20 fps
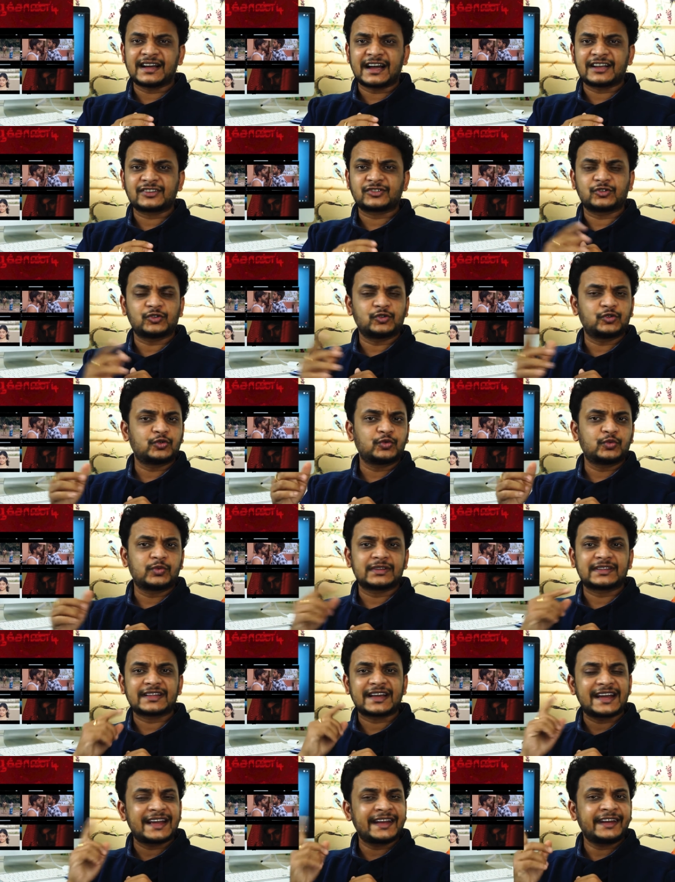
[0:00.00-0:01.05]
has to do with
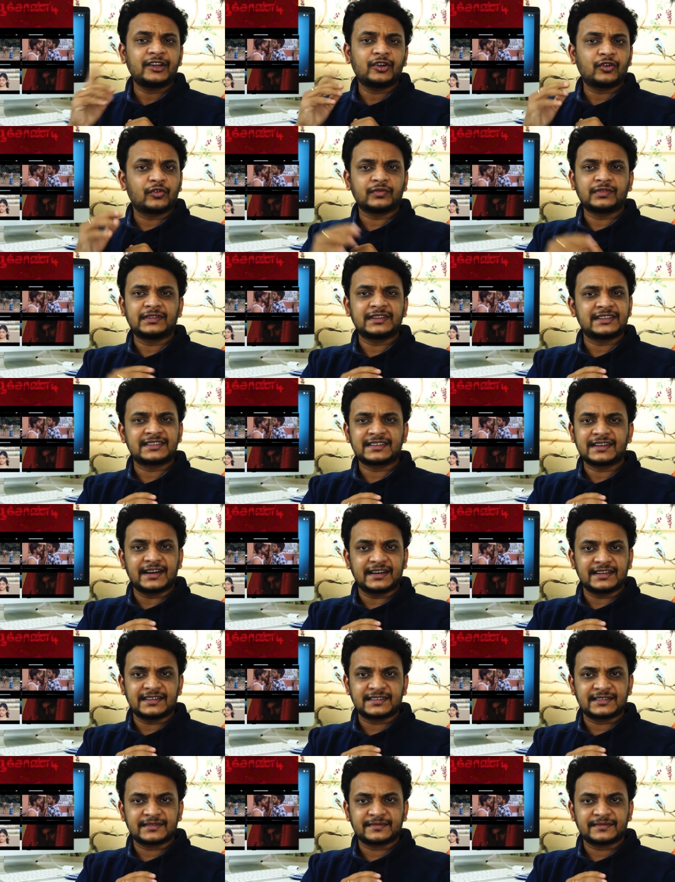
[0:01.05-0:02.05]
any of these guys?